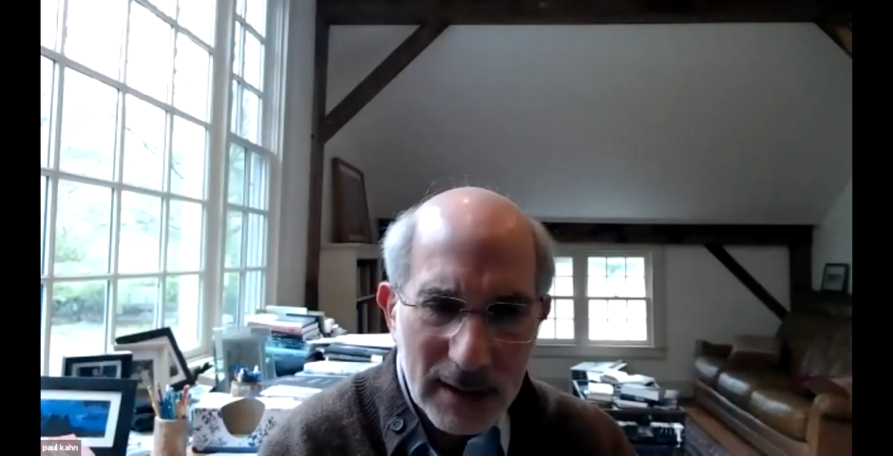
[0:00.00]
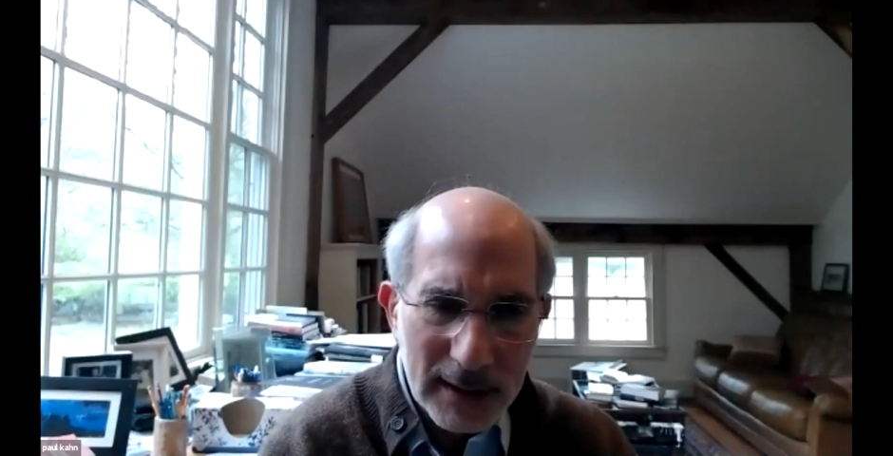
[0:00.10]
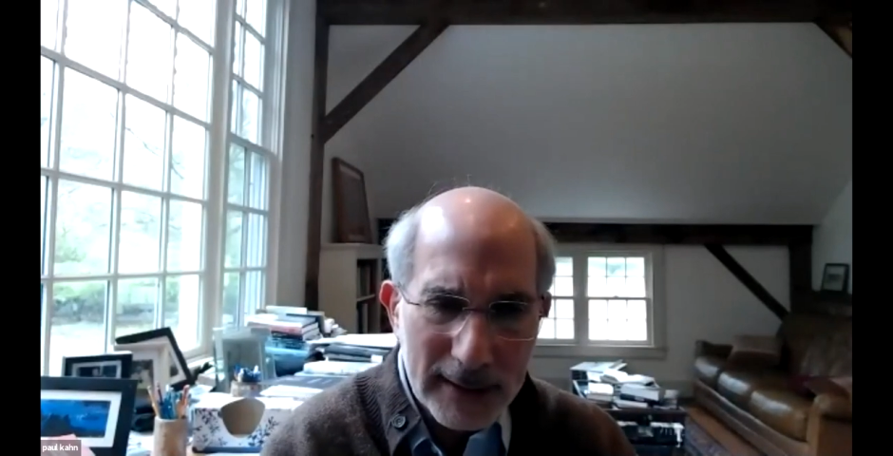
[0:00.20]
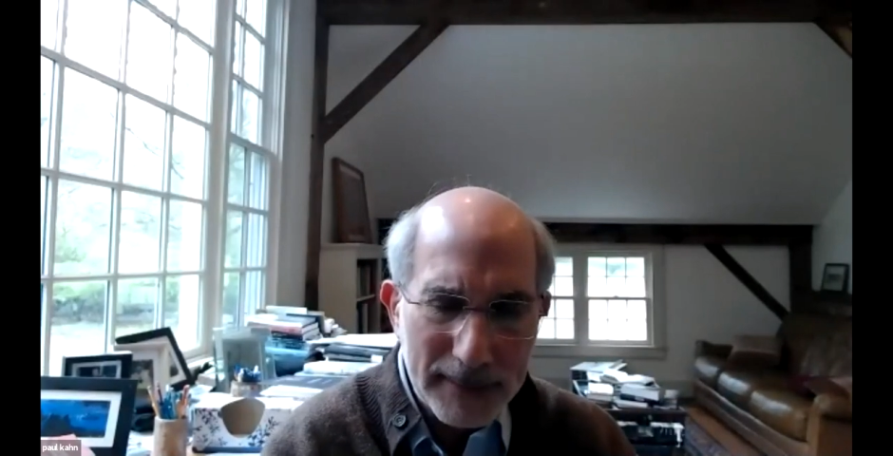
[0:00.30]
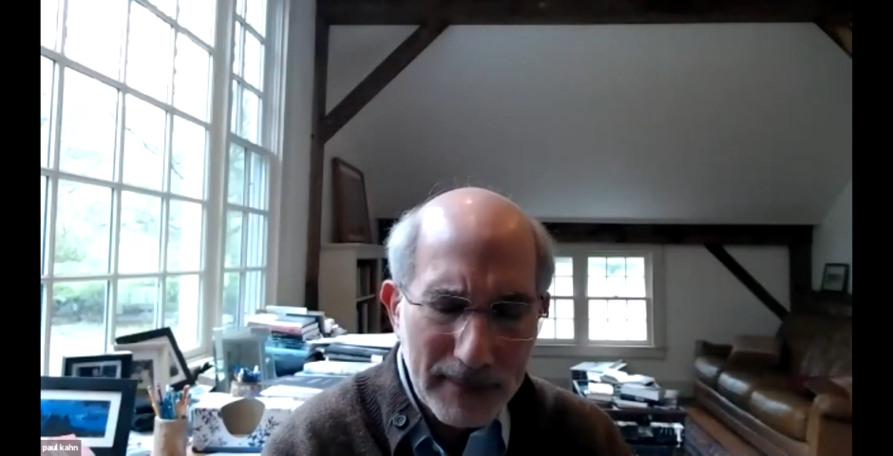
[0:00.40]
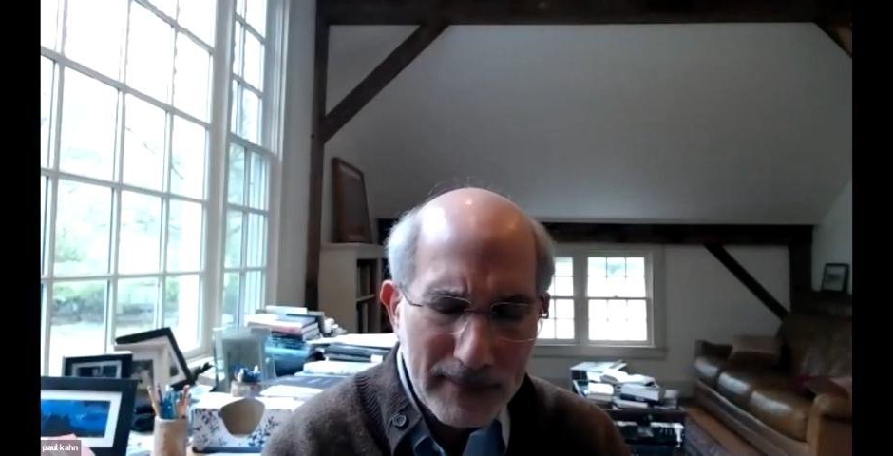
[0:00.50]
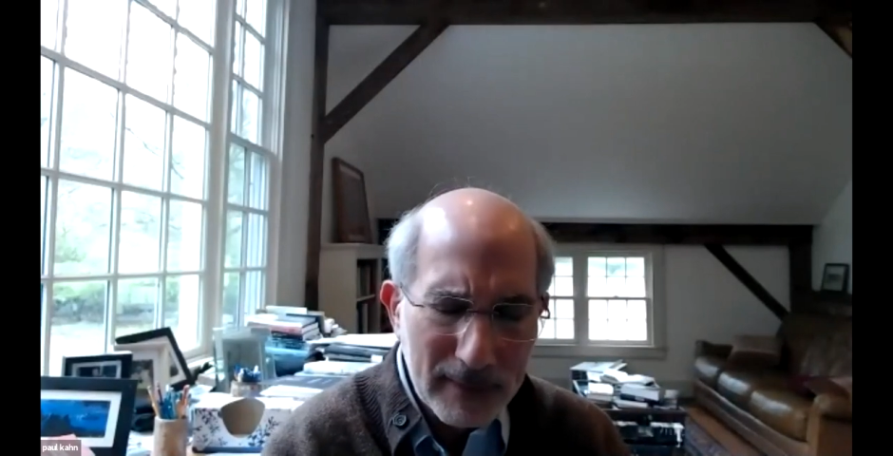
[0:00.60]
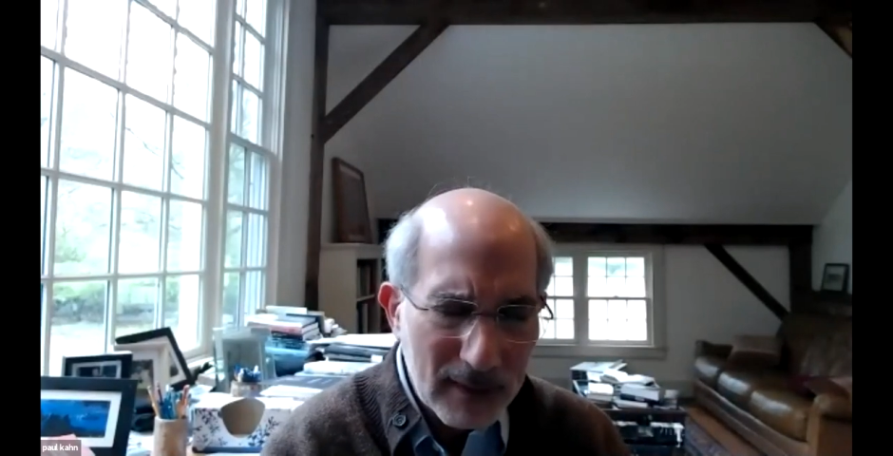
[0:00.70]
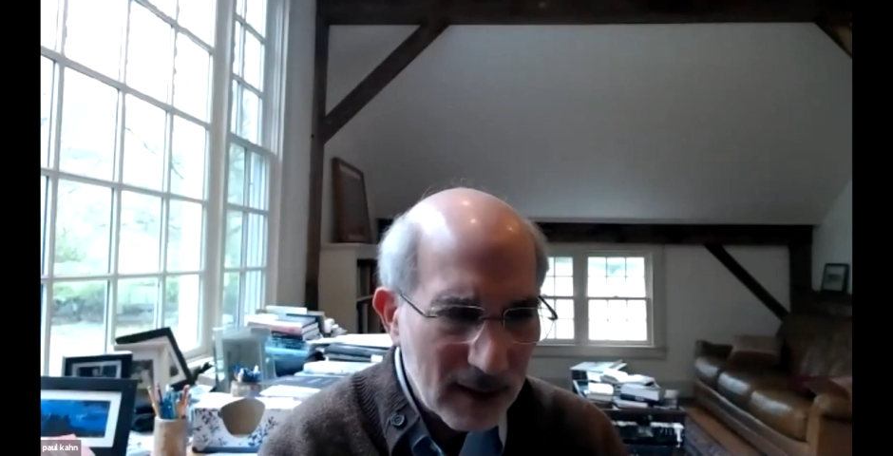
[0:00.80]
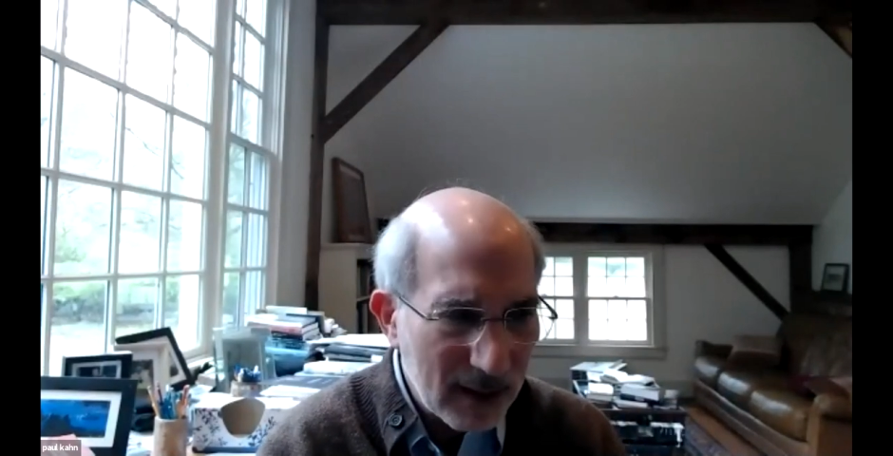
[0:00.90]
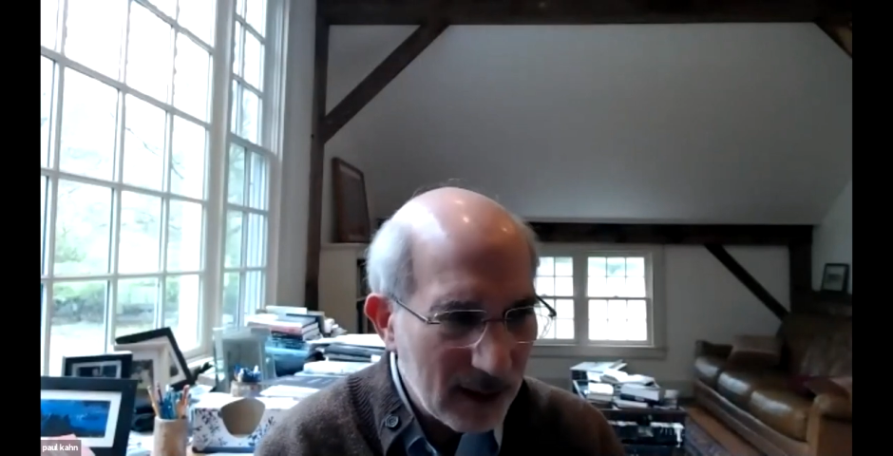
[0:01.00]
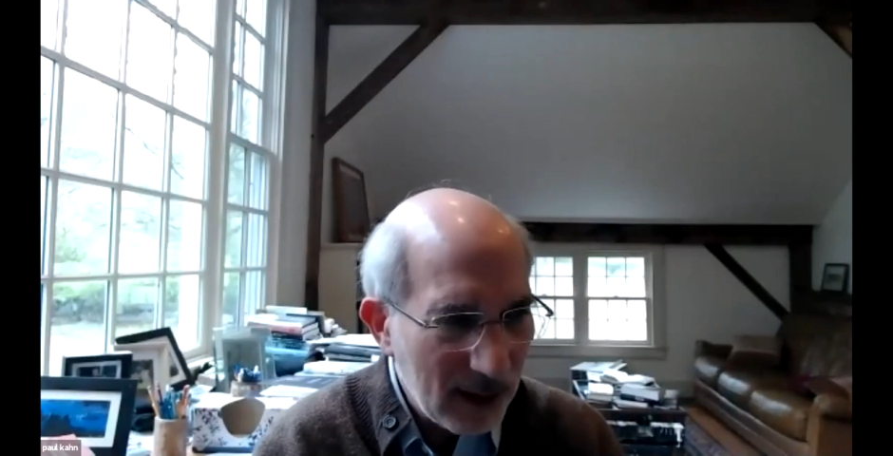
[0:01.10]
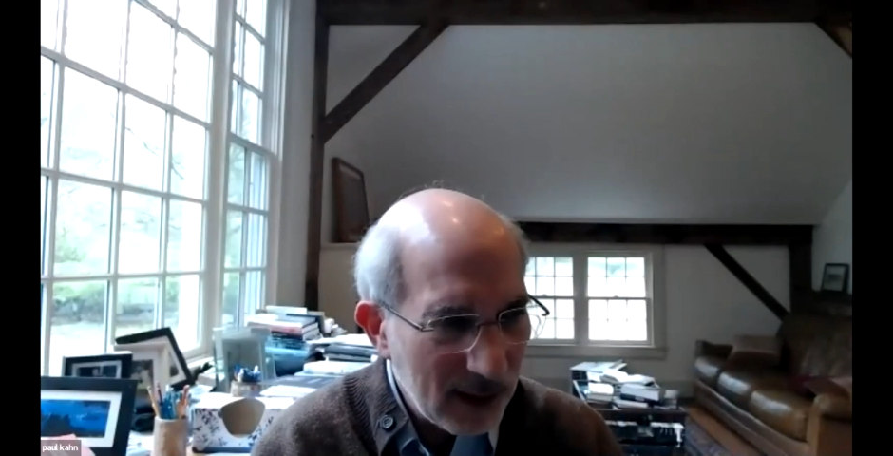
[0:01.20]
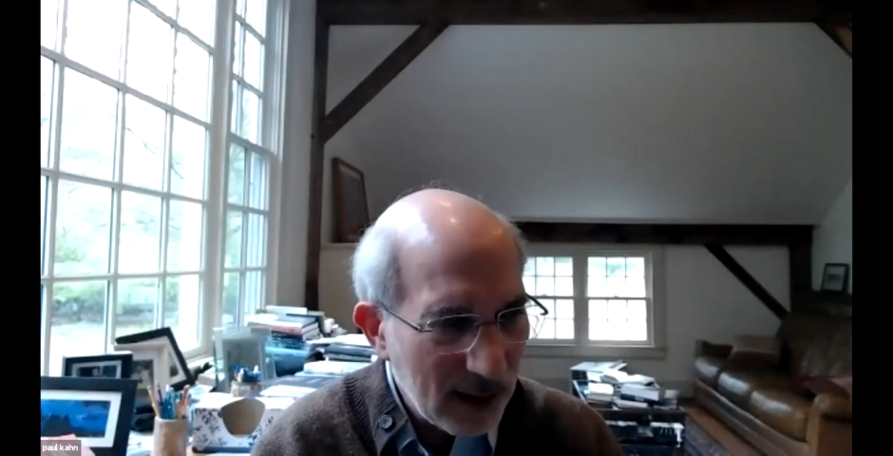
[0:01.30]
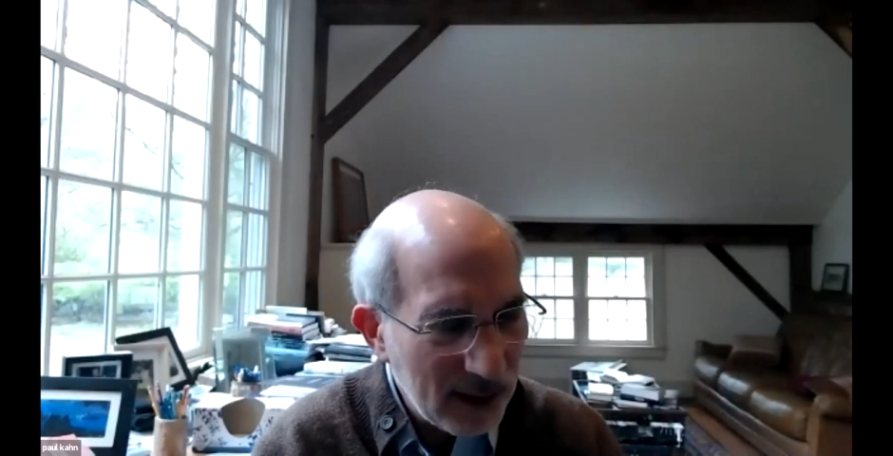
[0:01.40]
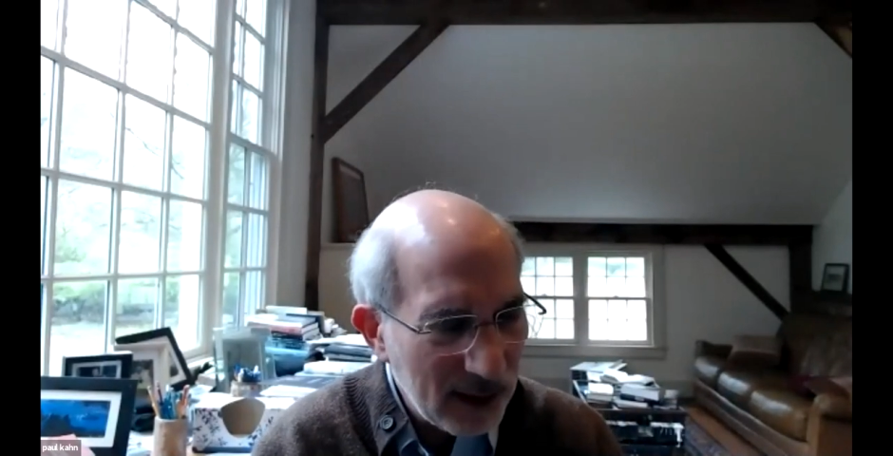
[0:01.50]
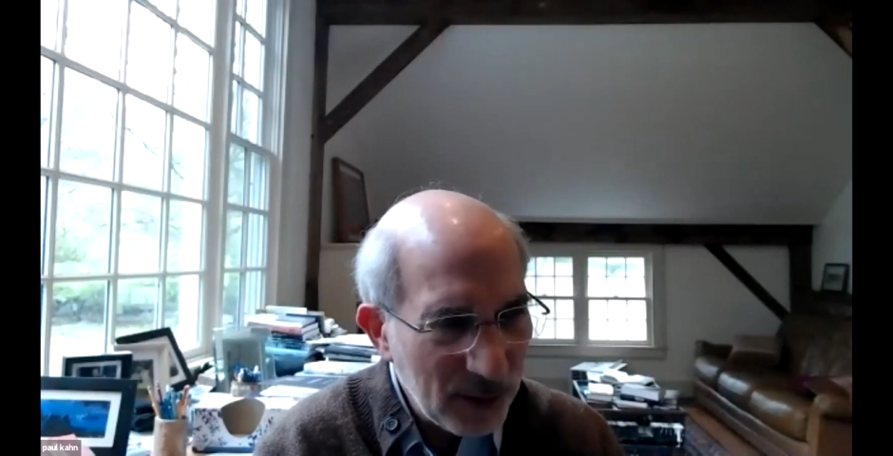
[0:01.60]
So as